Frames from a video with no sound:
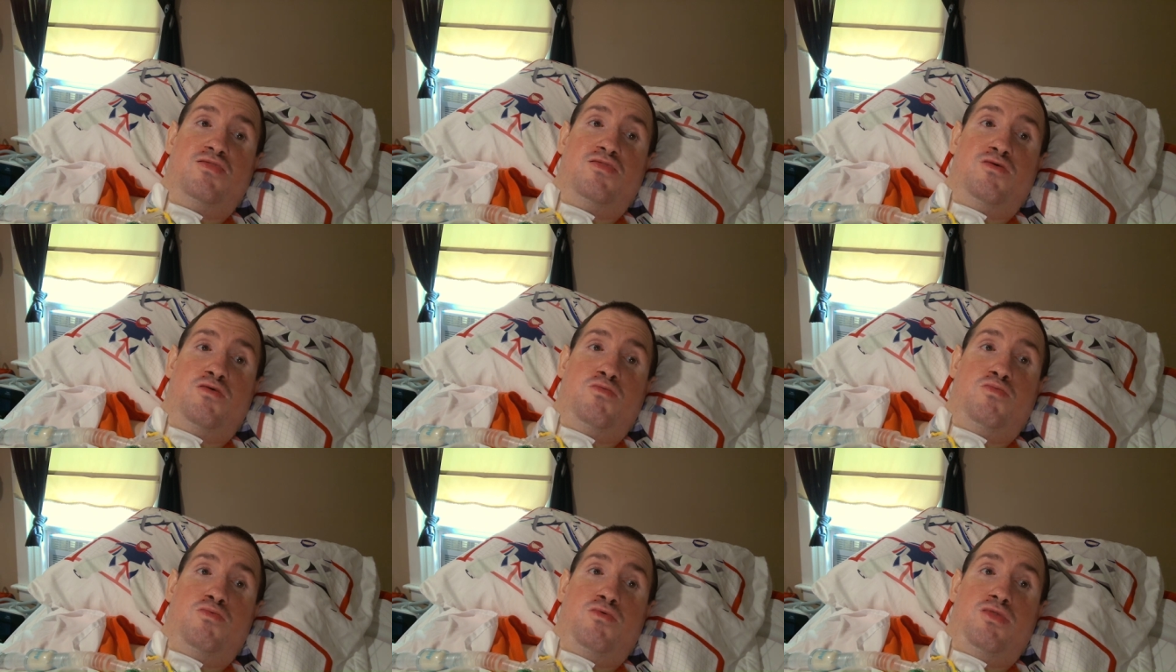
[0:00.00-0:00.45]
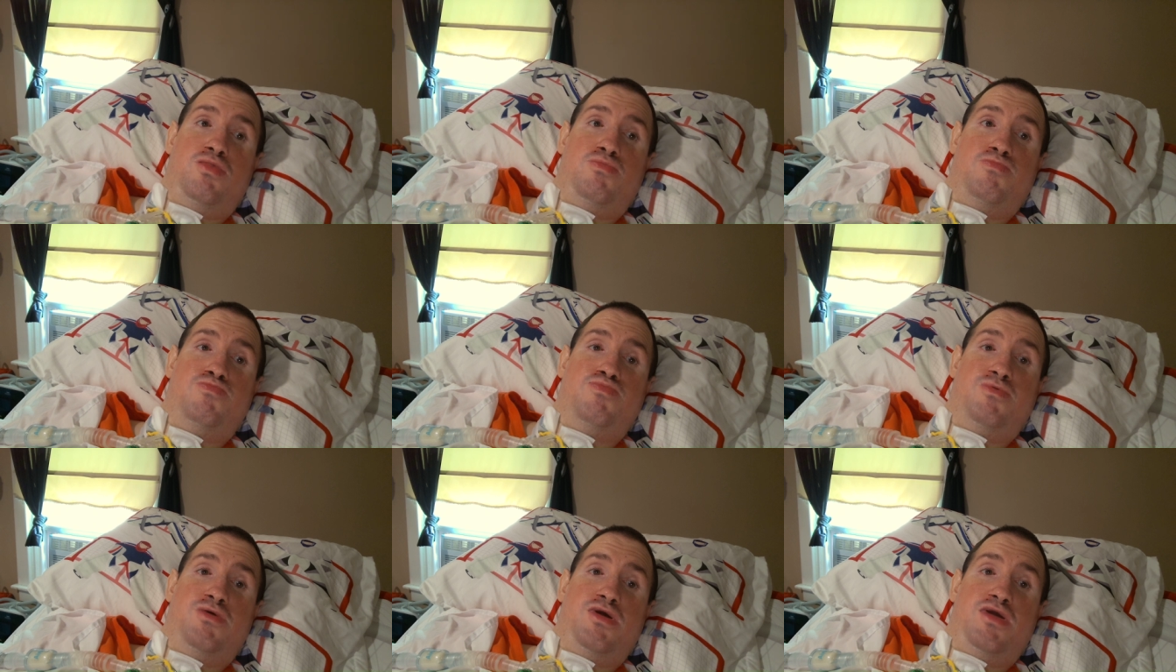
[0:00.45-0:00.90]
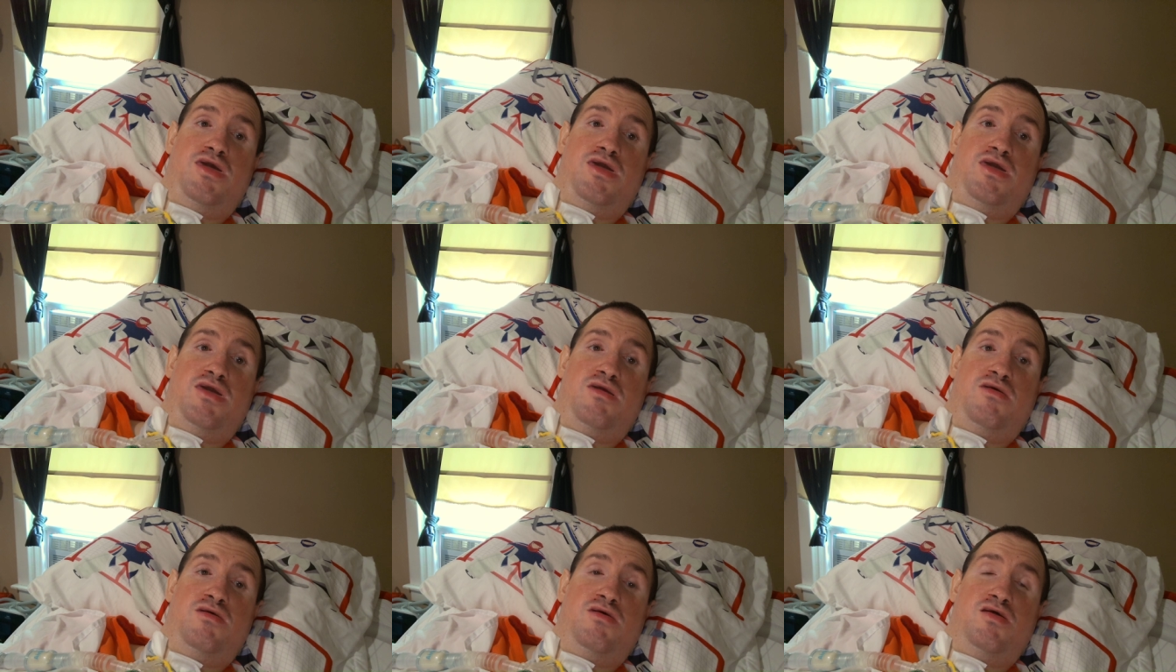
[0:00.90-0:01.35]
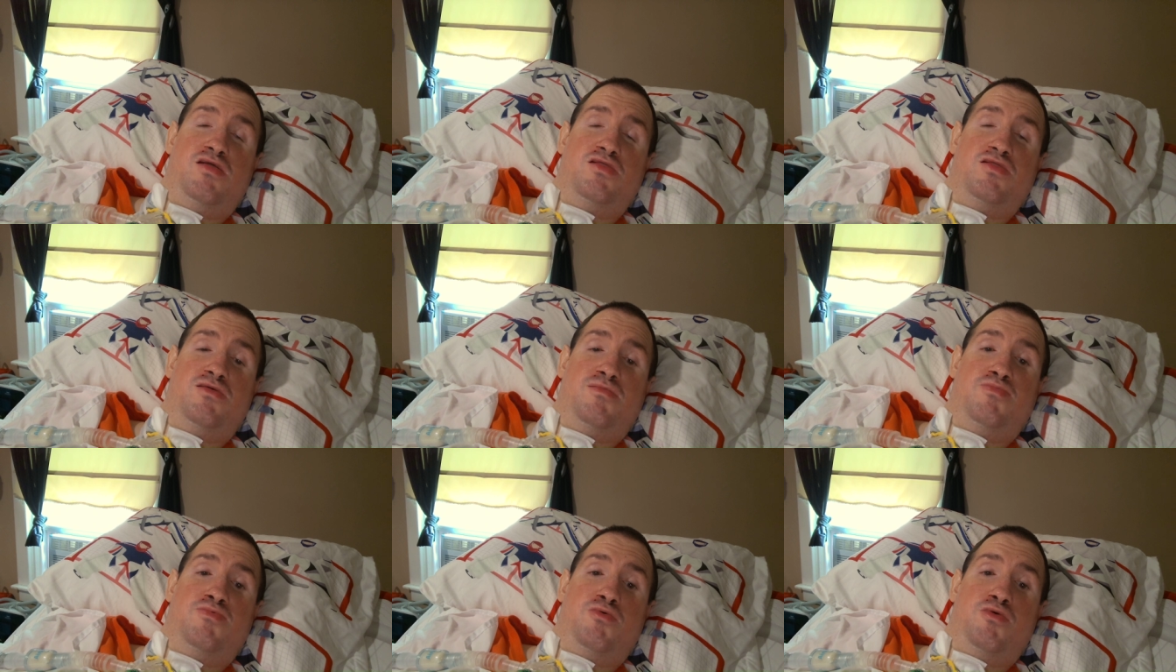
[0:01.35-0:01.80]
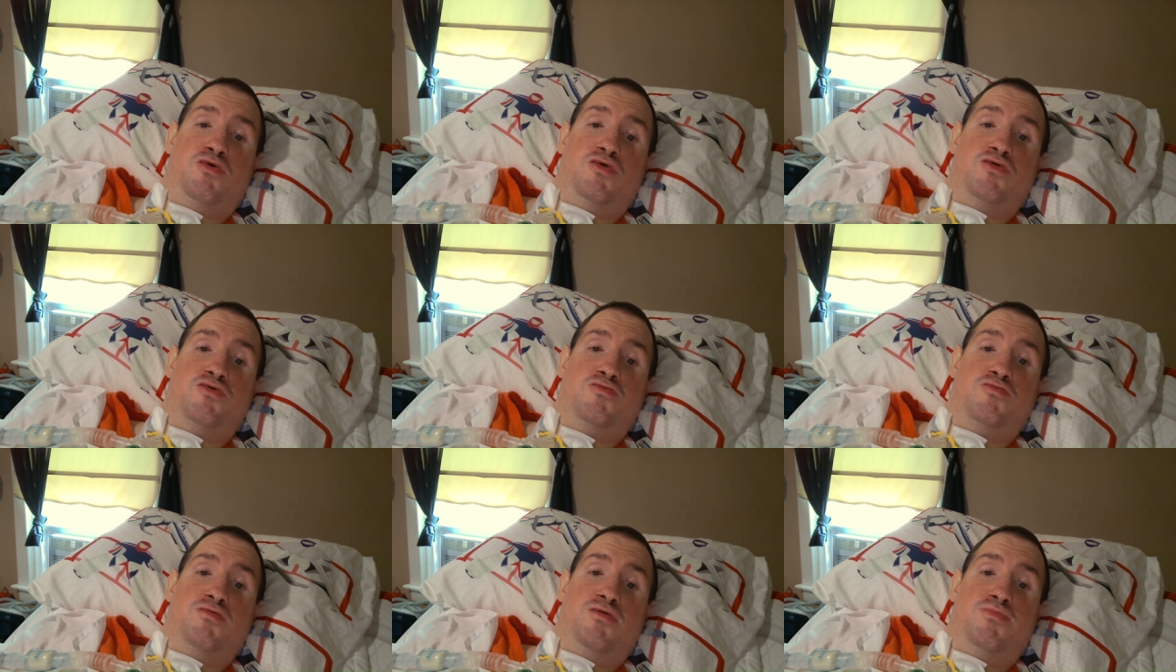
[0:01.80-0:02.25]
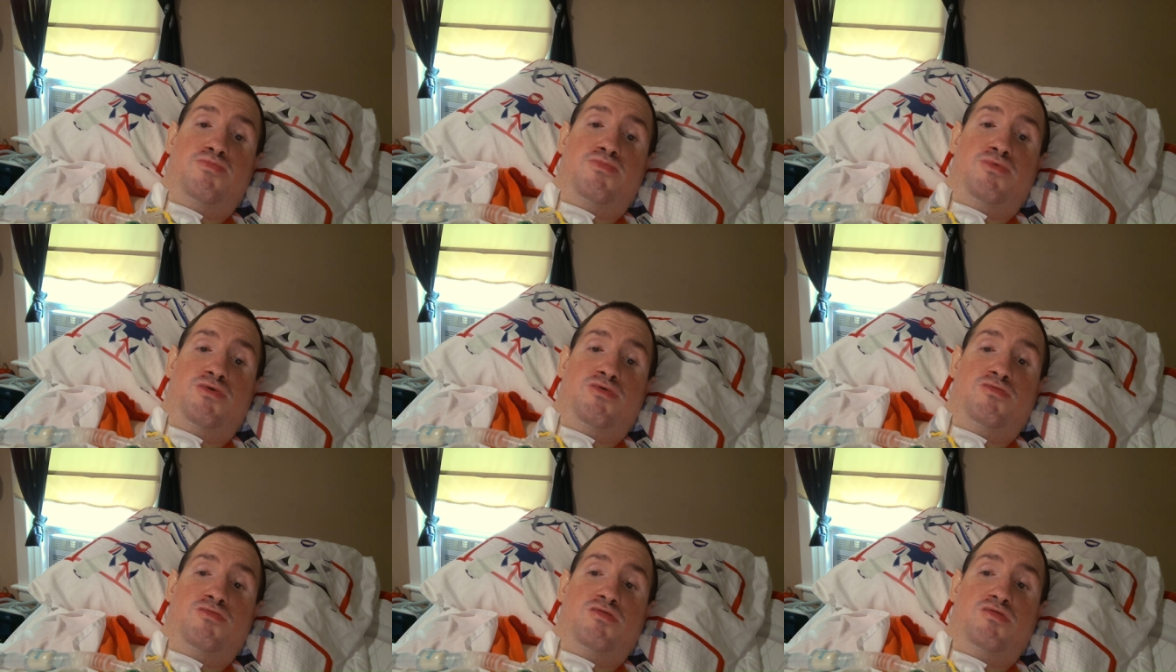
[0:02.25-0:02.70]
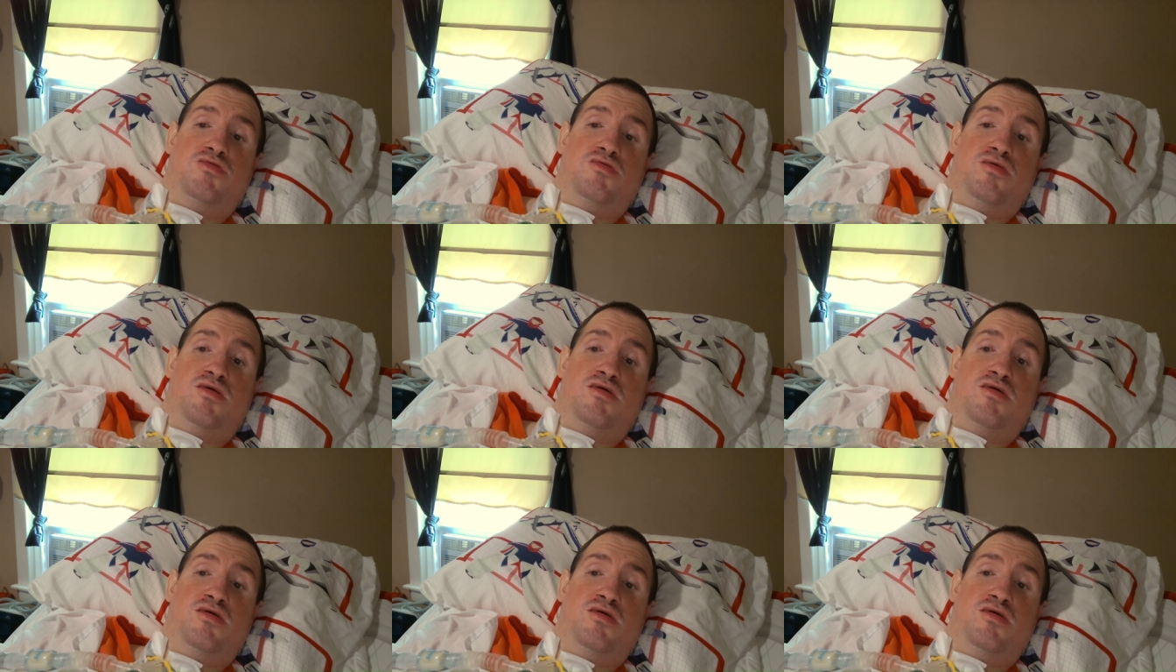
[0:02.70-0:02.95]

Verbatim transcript: There wouldn't be the Broad Street Bullies.